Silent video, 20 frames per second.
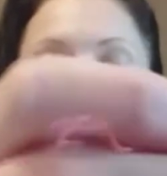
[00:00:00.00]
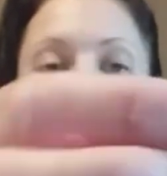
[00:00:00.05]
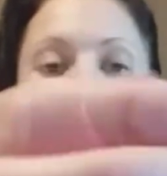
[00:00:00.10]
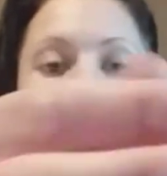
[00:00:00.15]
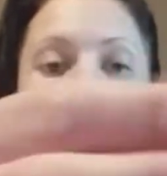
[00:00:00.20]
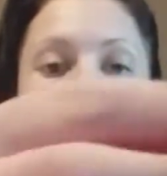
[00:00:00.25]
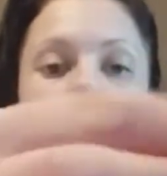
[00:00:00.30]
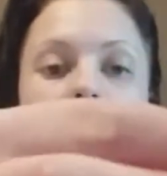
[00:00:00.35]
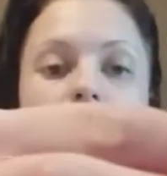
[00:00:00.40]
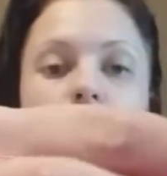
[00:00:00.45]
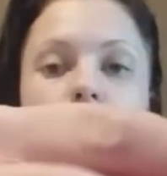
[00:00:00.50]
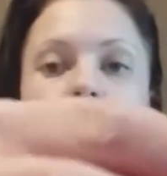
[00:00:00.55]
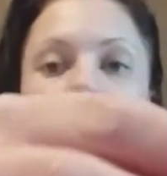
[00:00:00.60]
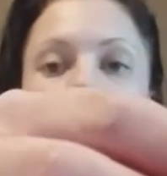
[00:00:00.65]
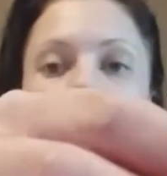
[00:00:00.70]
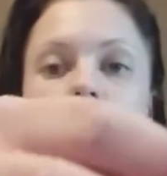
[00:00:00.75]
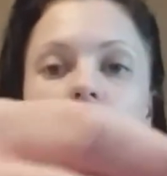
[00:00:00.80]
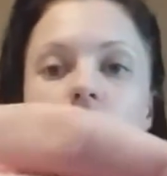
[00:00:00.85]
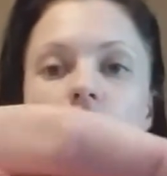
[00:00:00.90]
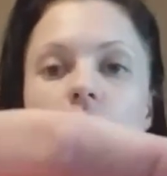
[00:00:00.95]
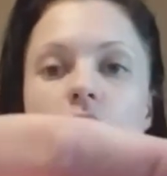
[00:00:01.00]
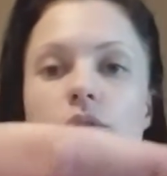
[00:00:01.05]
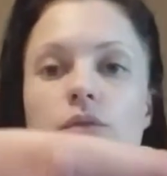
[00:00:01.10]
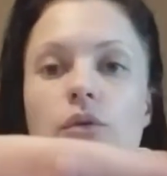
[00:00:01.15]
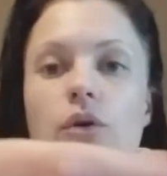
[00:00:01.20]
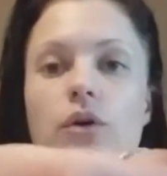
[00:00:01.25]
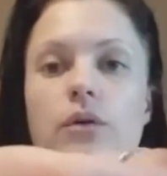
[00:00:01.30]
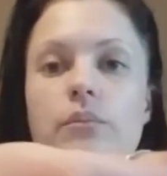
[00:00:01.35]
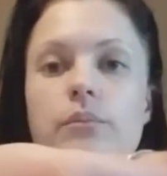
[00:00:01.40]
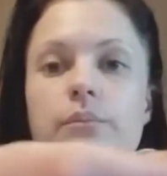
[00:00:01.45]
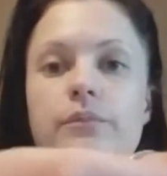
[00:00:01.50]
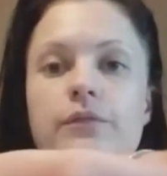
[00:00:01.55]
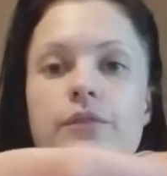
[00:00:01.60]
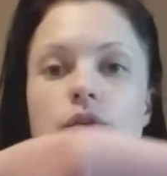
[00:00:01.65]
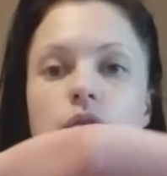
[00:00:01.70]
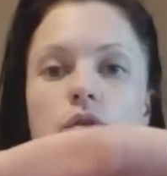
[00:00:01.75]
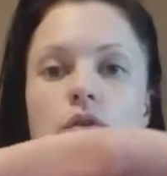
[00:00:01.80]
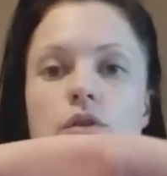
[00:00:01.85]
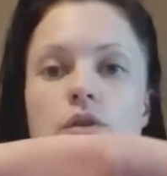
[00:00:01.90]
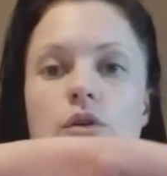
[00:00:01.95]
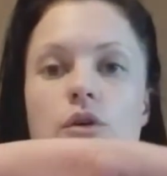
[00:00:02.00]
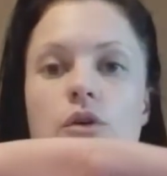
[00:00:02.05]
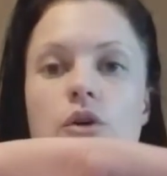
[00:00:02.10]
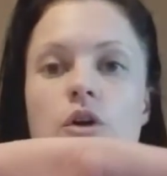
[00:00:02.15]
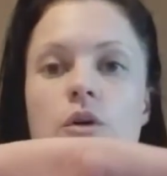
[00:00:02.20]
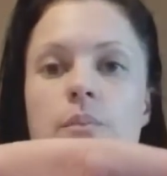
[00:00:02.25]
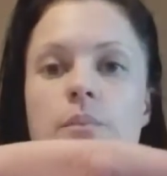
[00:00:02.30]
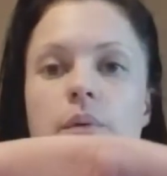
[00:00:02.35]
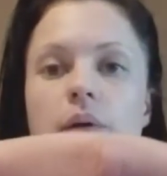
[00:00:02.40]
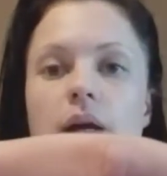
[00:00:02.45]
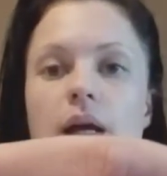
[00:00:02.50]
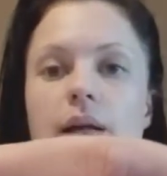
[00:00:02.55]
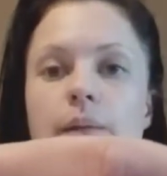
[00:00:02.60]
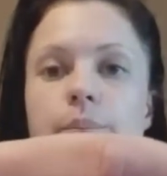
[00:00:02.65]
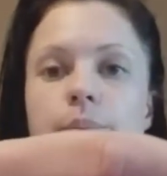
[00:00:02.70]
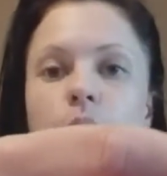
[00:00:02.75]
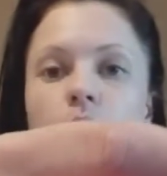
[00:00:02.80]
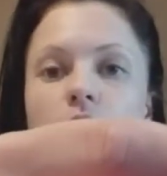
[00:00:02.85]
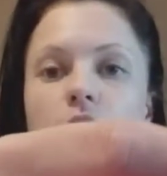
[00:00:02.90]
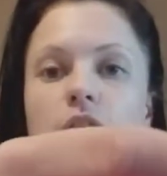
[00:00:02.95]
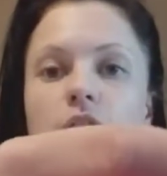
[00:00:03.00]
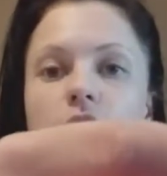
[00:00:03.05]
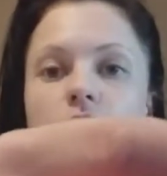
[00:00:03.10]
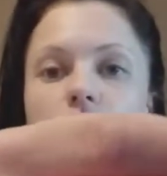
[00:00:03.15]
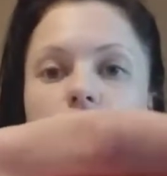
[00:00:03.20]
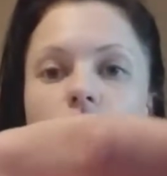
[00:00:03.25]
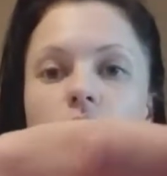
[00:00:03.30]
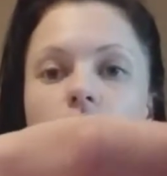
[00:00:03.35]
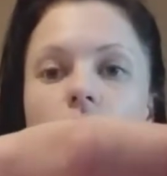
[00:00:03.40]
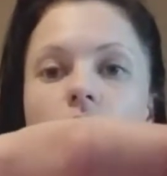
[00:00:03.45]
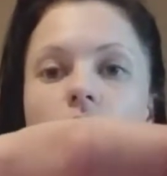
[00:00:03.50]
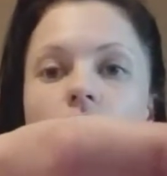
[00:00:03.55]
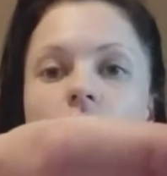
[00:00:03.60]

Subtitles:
and then pull it through the hoop and pull it through.